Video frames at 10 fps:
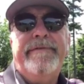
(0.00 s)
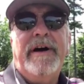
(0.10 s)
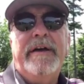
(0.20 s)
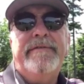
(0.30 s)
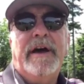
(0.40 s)

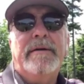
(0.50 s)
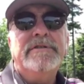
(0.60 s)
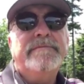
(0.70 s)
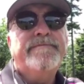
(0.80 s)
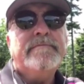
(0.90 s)
25
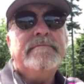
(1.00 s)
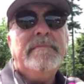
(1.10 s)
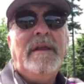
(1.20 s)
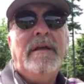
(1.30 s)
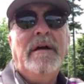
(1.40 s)
times,
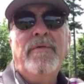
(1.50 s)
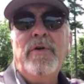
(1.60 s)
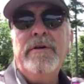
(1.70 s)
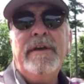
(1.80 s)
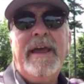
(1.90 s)
of
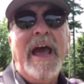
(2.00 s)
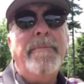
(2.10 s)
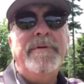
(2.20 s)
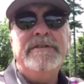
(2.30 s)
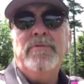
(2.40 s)
where the
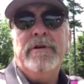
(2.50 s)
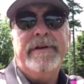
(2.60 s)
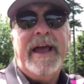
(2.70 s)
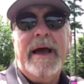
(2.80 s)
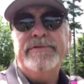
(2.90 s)
cap is and
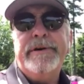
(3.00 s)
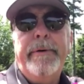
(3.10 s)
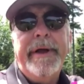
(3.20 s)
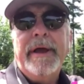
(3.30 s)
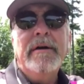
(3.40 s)
where the cap's
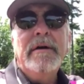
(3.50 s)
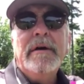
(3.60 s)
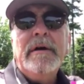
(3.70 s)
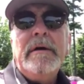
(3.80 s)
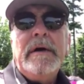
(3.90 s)
going.
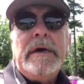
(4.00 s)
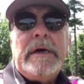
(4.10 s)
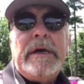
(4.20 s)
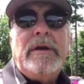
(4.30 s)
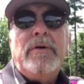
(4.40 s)

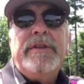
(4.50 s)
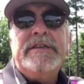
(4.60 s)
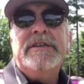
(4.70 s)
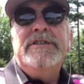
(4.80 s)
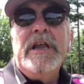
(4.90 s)
You know,
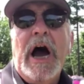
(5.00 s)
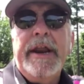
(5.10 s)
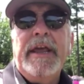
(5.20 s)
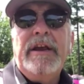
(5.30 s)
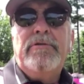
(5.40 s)
this is
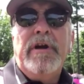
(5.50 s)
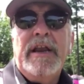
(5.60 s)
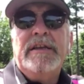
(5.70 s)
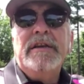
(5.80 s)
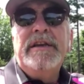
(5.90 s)
not a
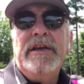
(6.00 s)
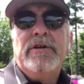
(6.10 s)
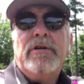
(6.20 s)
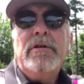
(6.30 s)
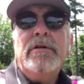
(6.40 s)
great
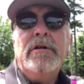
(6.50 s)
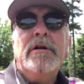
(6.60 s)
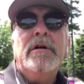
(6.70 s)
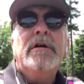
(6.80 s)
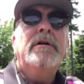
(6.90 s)
year
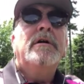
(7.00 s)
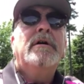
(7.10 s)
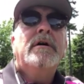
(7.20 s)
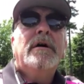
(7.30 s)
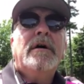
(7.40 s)

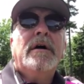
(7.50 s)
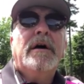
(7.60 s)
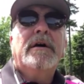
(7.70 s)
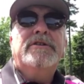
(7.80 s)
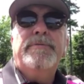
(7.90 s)

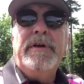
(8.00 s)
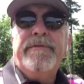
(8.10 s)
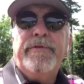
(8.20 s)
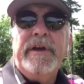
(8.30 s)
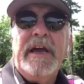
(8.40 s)
to be
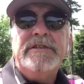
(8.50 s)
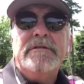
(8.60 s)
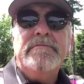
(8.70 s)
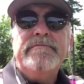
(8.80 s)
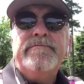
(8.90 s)
a free
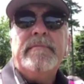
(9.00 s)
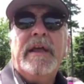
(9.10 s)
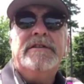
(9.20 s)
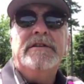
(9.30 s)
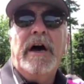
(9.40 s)
agent.
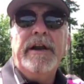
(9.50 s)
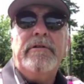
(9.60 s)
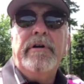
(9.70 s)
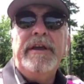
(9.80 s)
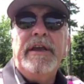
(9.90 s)
It's not
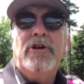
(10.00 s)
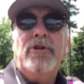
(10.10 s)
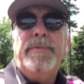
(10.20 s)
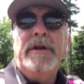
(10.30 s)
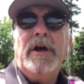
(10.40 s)
a great
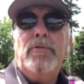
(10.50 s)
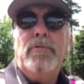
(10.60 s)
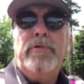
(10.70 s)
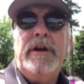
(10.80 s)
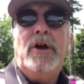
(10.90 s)
year to be
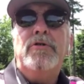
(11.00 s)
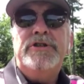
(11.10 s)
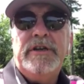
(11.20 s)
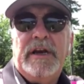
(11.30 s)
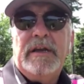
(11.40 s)

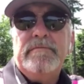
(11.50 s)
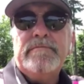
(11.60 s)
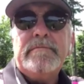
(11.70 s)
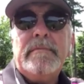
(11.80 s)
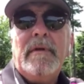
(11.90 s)
renegotiating.
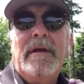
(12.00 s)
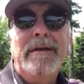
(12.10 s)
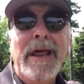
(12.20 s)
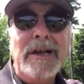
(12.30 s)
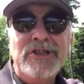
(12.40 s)

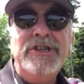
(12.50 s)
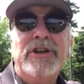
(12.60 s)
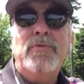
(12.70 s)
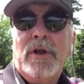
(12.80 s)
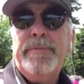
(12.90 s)
Next
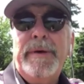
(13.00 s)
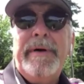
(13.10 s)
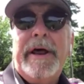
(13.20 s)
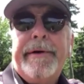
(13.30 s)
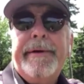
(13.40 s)
year will
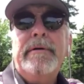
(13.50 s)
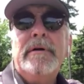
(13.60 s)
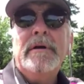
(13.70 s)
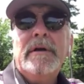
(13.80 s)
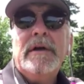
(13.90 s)
be better.